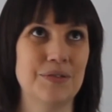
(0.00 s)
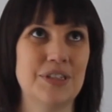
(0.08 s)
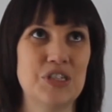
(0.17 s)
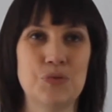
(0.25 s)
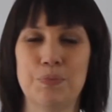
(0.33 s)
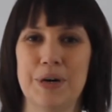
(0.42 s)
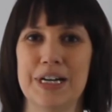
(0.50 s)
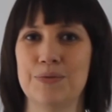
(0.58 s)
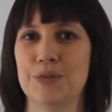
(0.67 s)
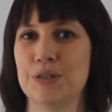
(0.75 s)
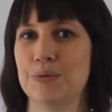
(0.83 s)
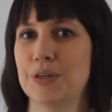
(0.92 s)

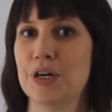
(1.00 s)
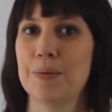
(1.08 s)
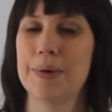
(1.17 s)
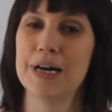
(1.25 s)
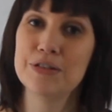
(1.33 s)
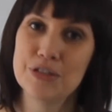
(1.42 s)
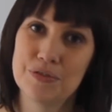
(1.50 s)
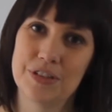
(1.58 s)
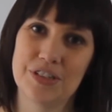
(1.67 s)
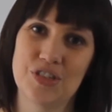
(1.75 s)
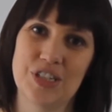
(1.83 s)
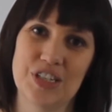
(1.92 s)
despite what will come out of
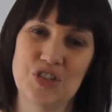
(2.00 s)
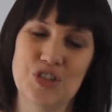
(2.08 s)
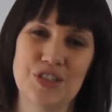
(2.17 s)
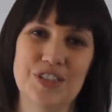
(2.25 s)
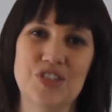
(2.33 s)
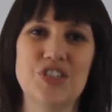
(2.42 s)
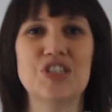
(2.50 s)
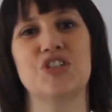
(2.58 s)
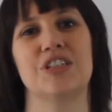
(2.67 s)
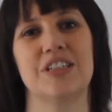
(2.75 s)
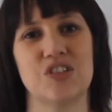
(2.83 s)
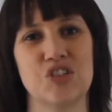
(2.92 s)
this session, the
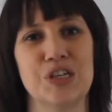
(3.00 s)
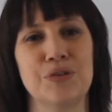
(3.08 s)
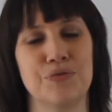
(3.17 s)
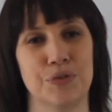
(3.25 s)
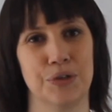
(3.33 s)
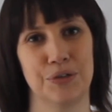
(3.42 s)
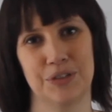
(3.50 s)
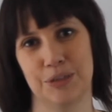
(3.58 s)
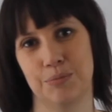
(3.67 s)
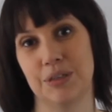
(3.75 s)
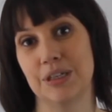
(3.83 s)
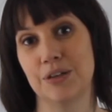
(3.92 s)
session itself will
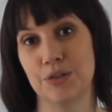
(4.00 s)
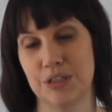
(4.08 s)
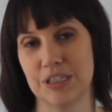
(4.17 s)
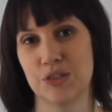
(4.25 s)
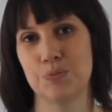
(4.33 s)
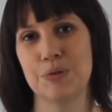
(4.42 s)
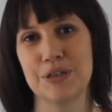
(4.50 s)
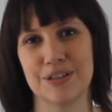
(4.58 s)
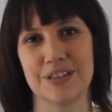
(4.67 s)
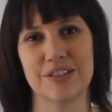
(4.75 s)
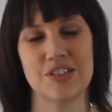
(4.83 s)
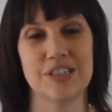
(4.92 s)
already be a good
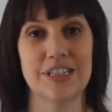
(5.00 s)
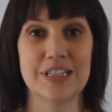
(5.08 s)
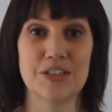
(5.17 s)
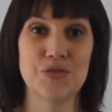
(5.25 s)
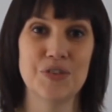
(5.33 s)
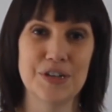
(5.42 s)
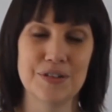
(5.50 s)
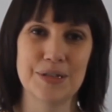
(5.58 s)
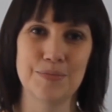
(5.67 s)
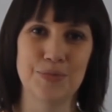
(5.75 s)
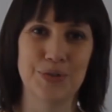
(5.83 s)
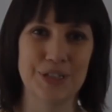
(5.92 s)
experience, and that is
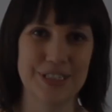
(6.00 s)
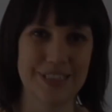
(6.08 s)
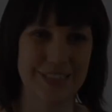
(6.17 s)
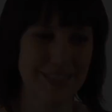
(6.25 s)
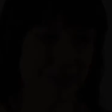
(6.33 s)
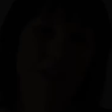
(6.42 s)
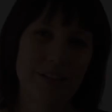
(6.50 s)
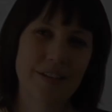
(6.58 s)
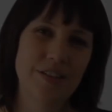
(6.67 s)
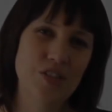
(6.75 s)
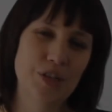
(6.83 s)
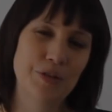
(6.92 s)
very important.
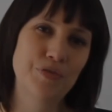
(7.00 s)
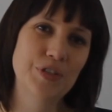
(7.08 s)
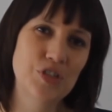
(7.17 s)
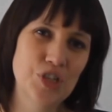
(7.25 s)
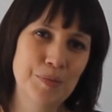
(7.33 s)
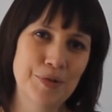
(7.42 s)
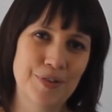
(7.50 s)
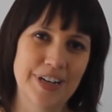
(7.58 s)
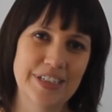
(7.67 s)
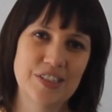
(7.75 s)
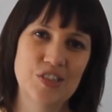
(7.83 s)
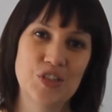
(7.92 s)
So if we
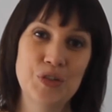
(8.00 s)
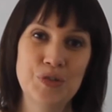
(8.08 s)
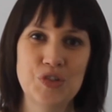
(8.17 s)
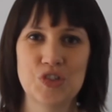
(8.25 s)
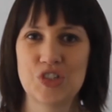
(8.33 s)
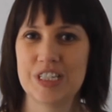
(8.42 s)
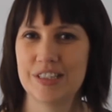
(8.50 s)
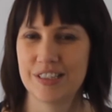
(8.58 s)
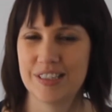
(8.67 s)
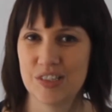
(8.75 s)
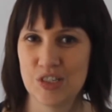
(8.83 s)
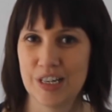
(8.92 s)
summarize,
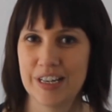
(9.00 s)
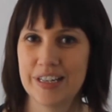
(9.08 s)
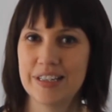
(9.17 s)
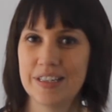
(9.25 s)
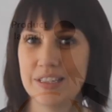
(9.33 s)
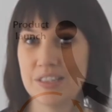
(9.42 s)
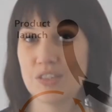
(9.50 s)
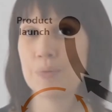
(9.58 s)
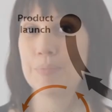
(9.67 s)
user-centered design is